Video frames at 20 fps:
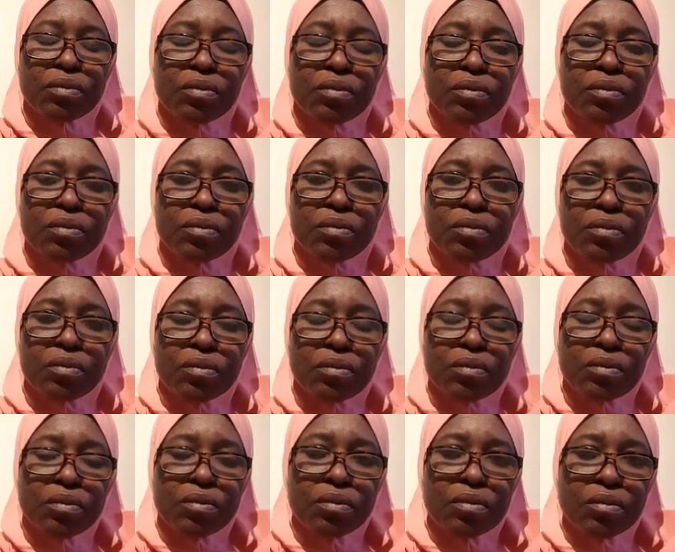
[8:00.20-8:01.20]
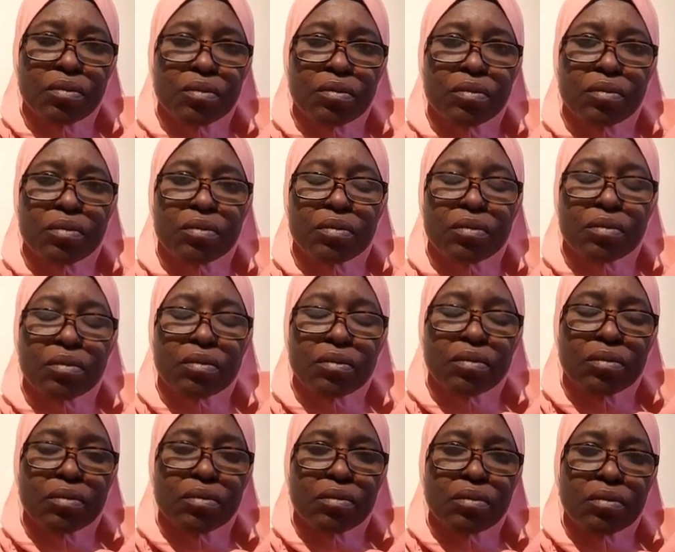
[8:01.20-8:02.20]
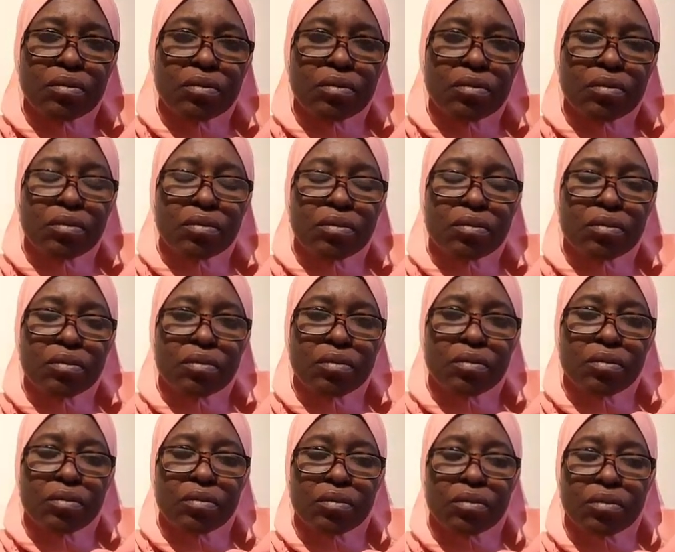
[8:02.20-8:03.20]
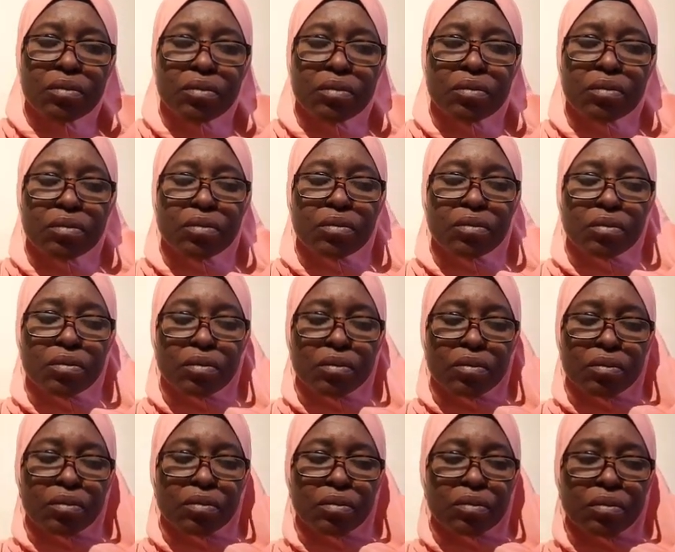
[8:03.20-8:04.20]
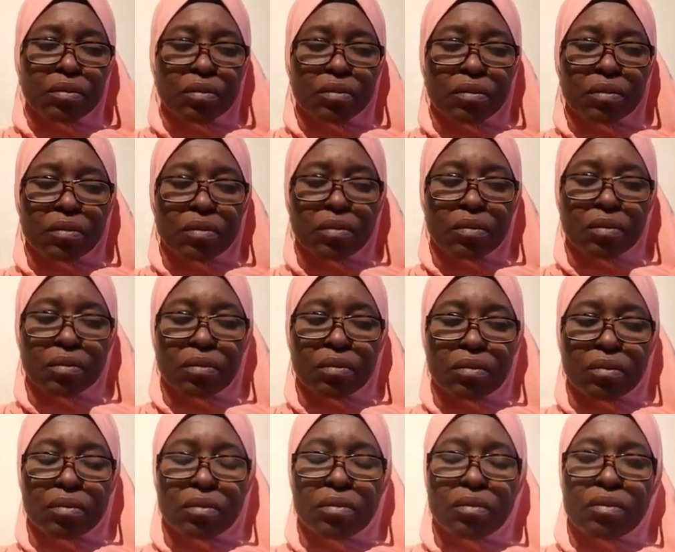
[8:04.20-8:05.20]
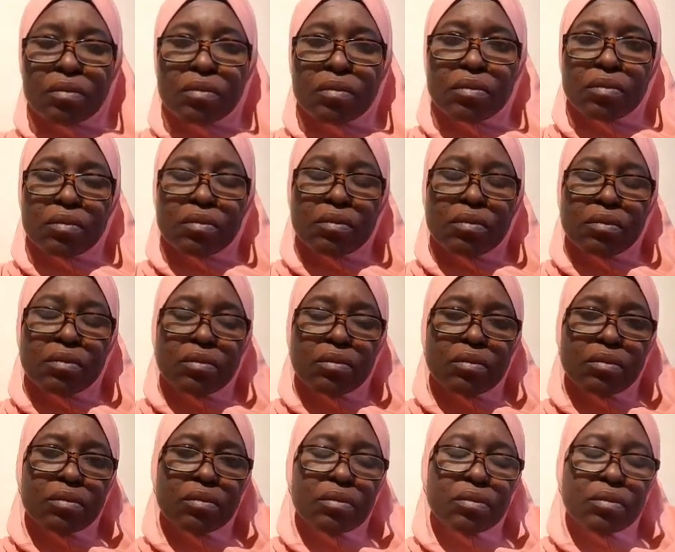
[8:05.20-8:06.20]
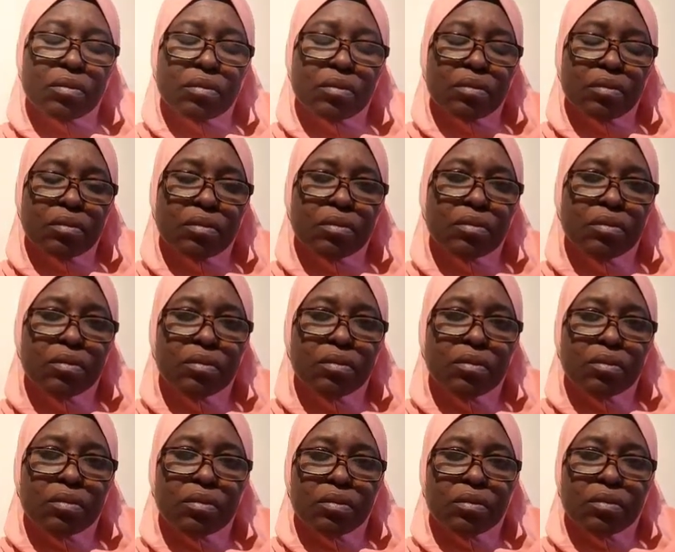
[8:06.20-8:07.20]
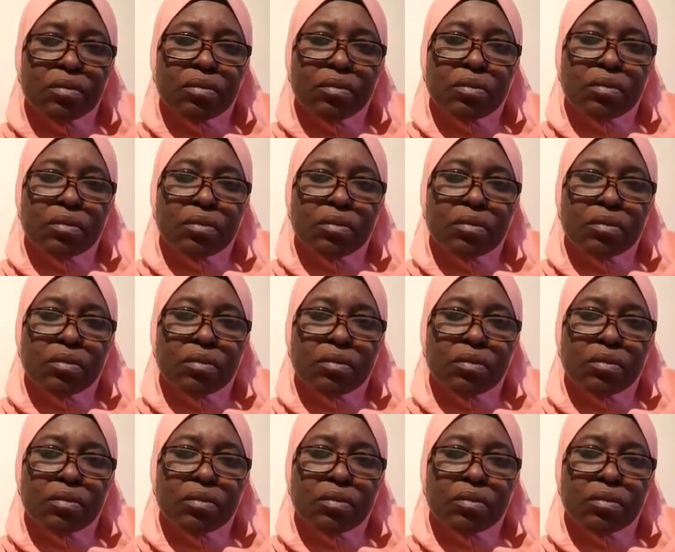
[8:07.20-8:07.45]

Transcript: (not speaking)